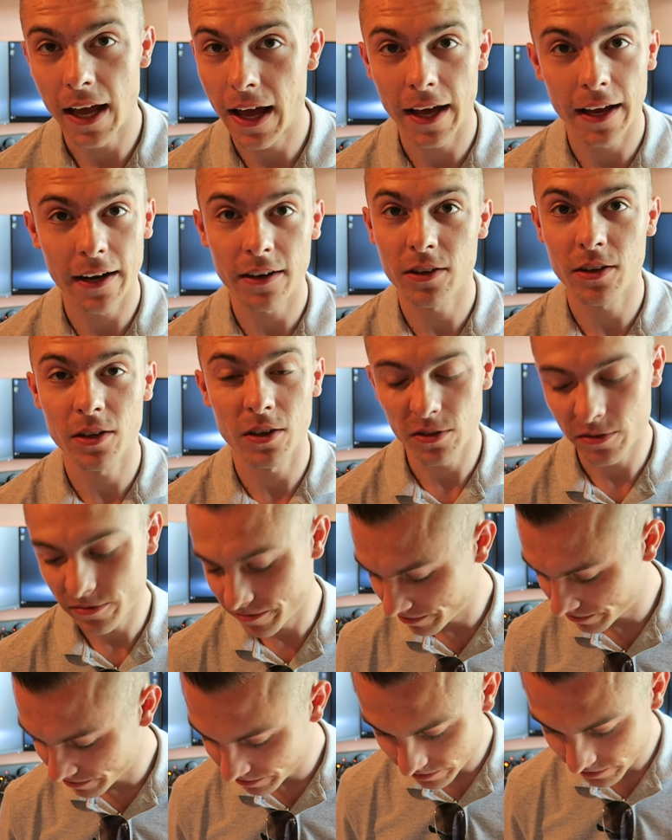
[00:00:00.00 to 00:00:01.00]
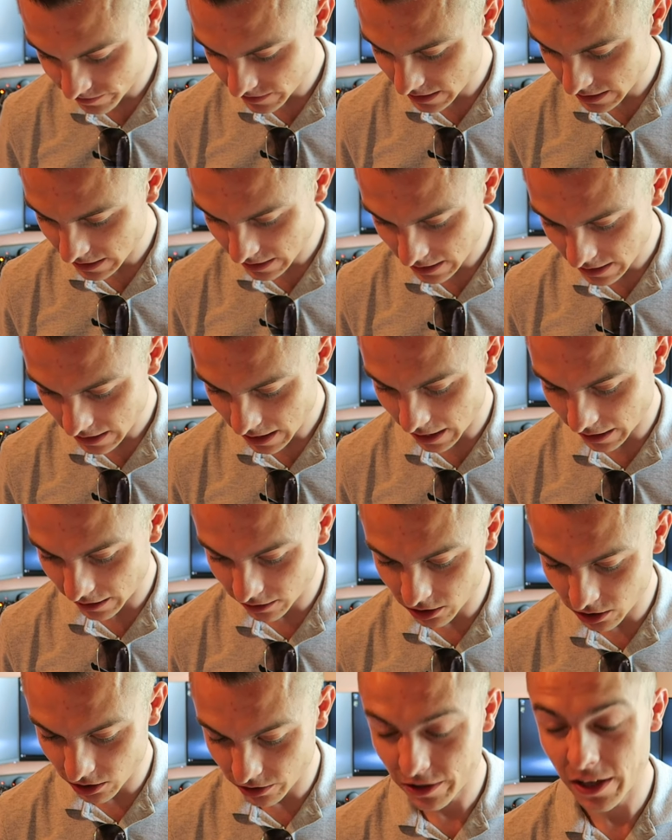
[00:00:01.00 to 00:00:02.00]
I don't know
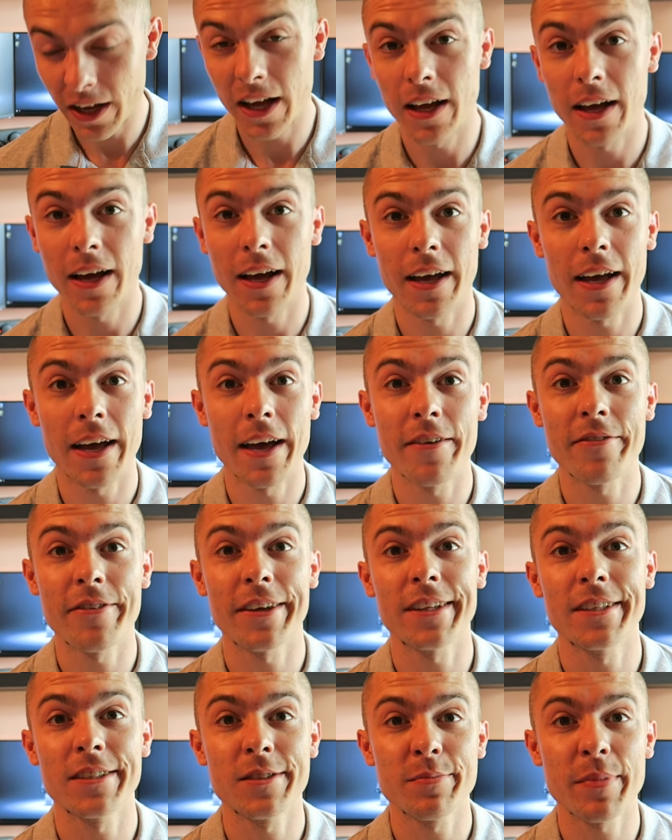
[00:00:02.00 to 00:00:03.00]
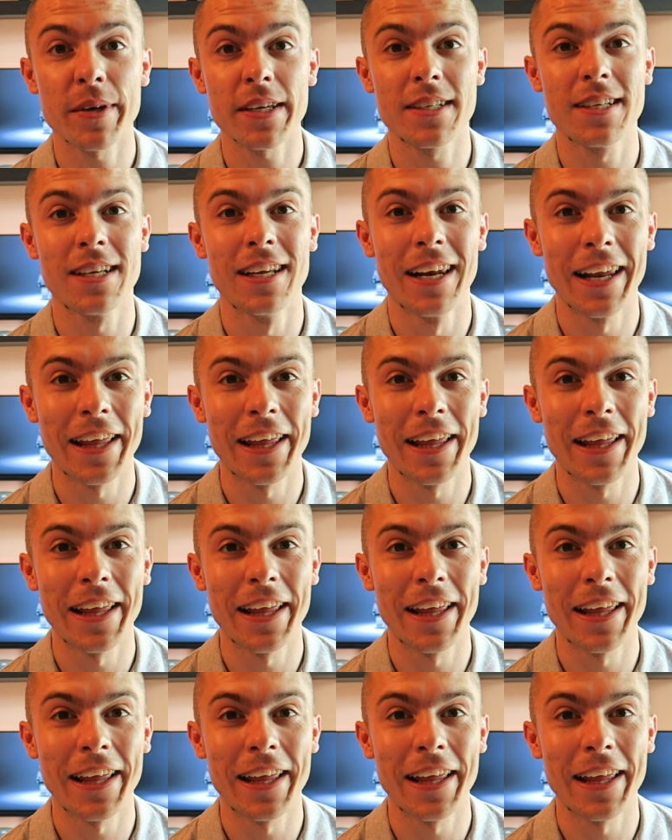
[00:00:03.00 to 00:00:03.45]
if I have any space